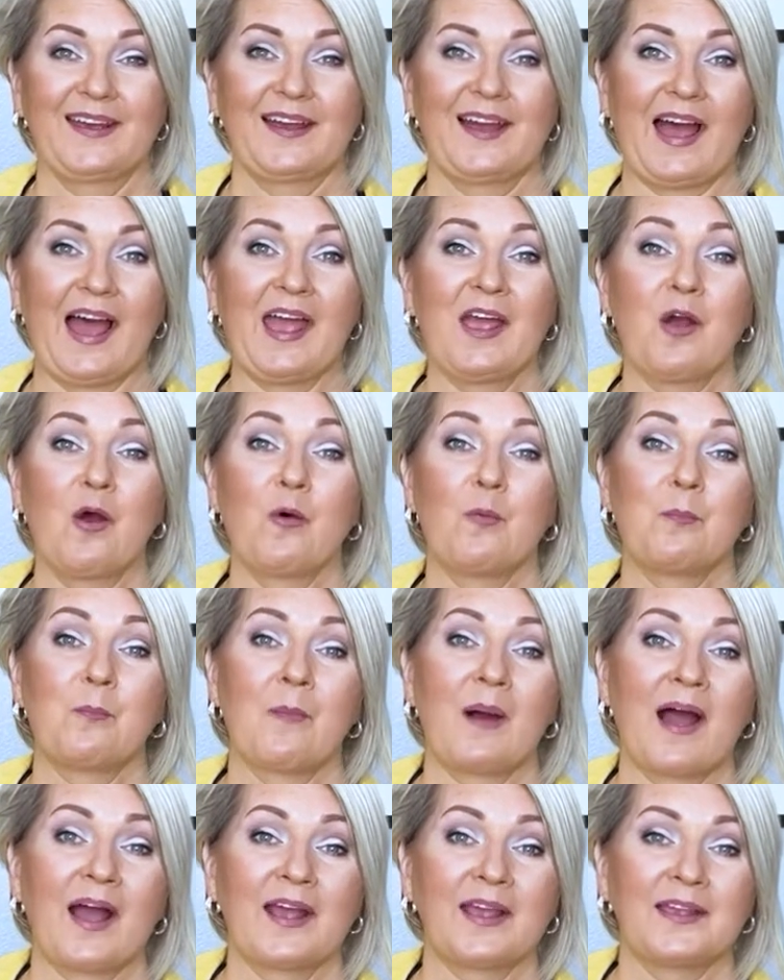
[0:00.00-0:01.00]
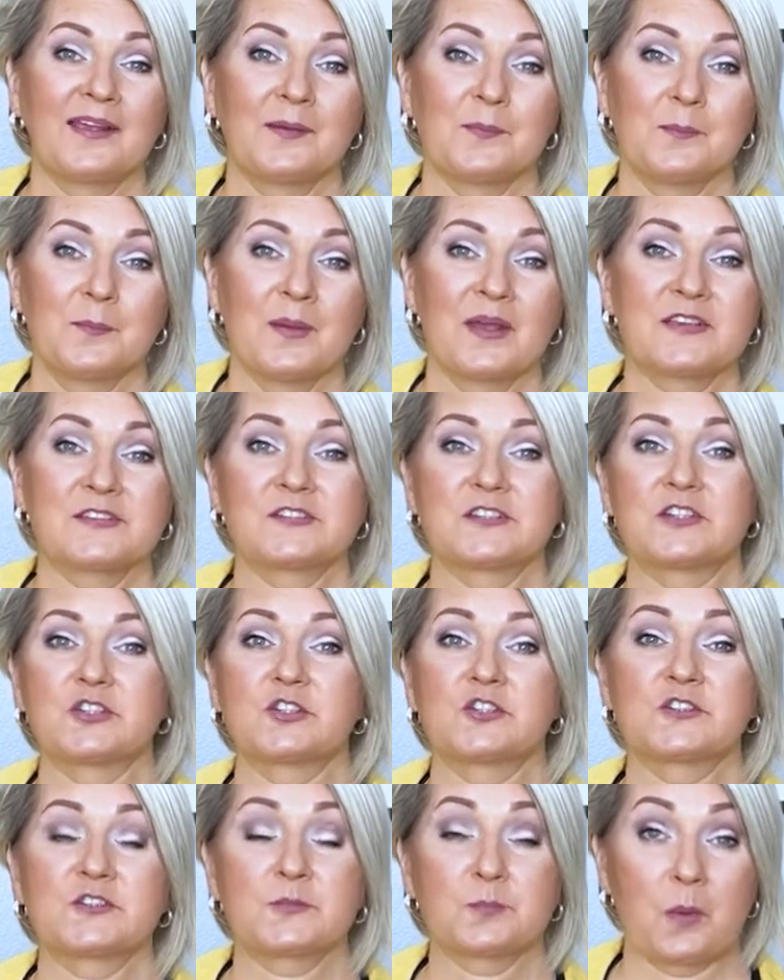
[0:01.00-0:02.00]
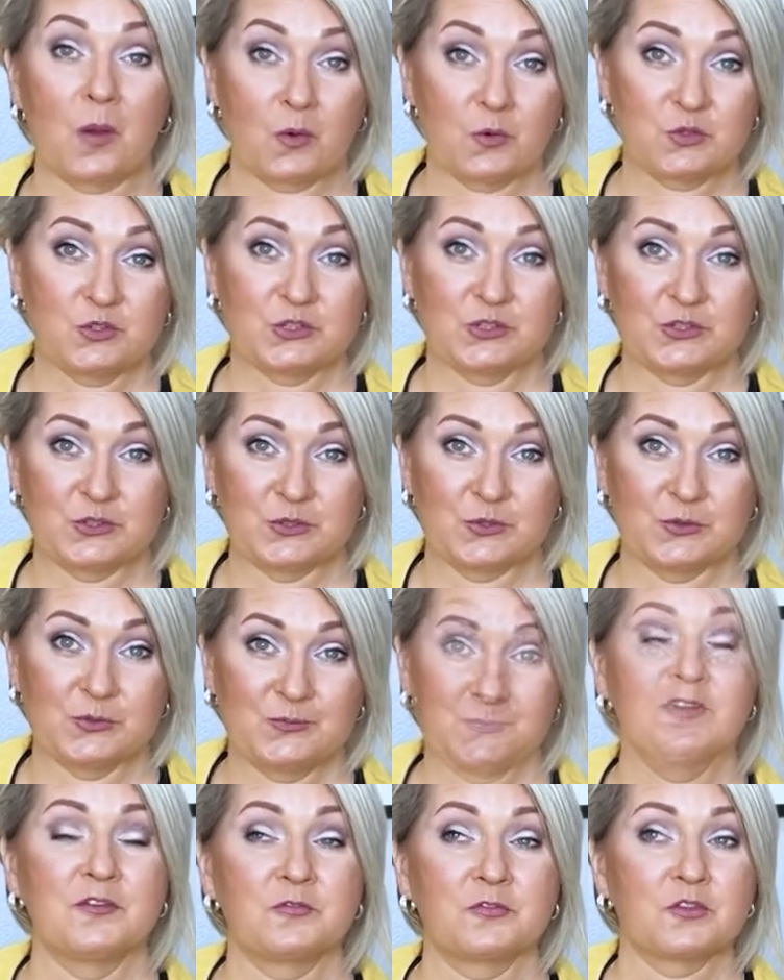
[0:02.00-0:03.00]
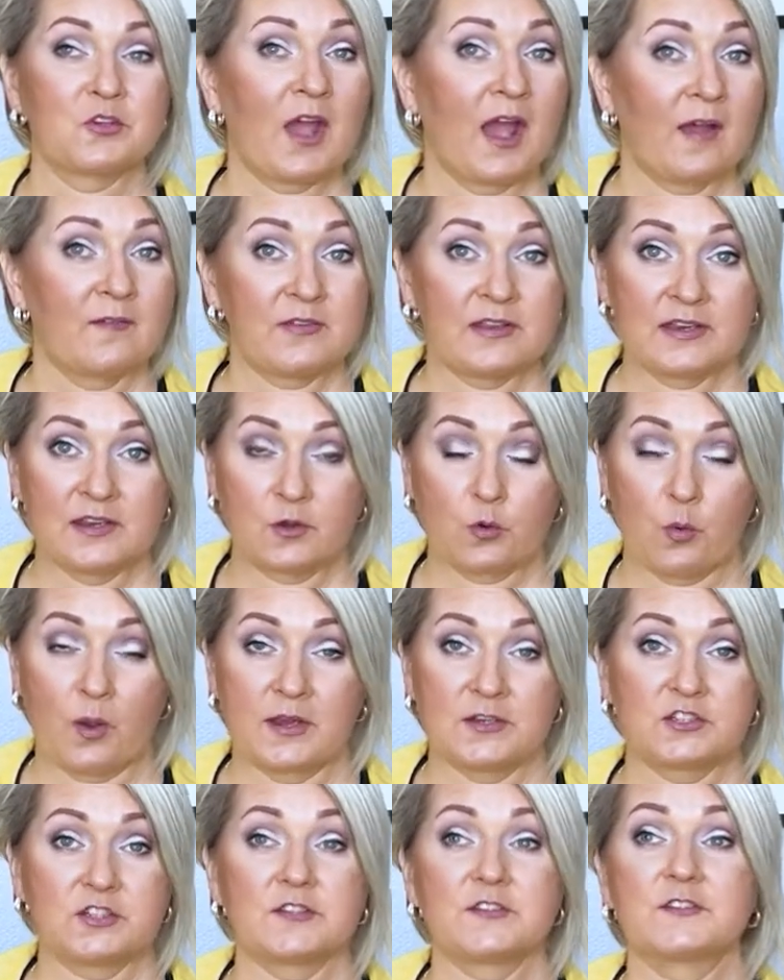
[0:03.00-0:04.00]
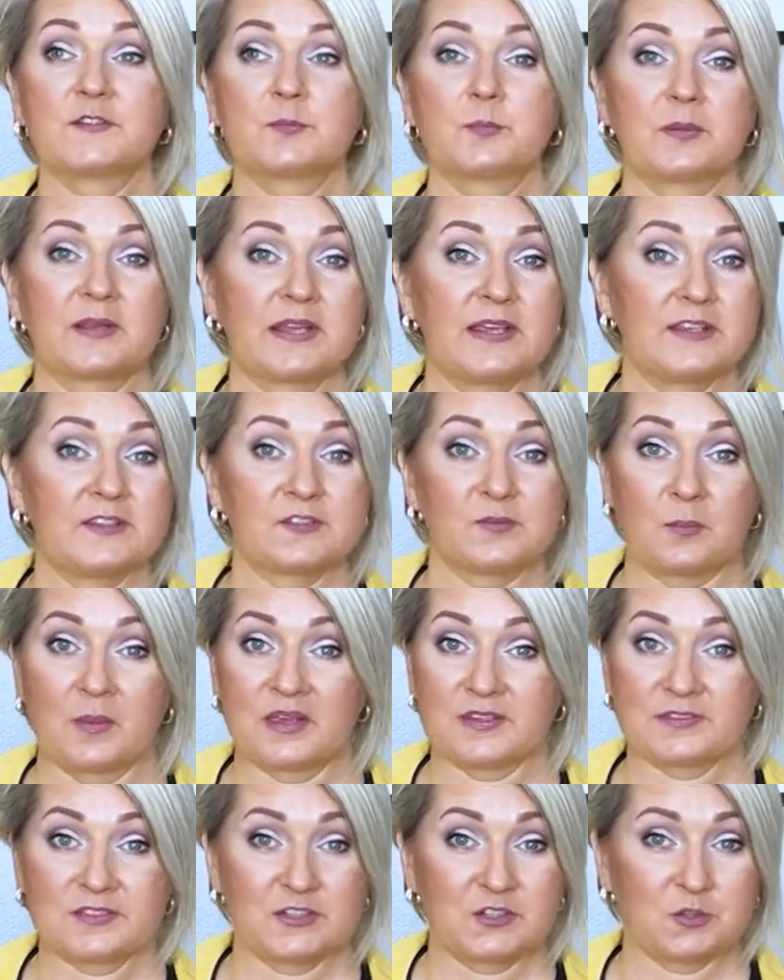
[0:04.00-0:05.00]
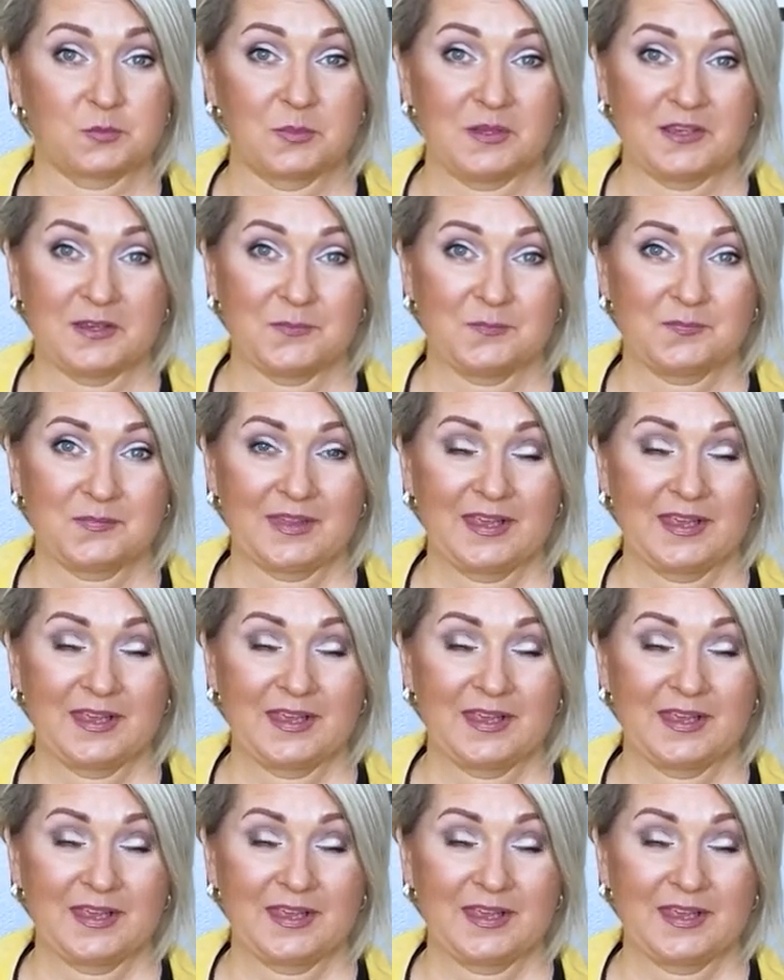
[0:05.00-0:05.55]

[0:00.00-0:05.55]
I hope my message spoke to you. If you have any questions, please message me.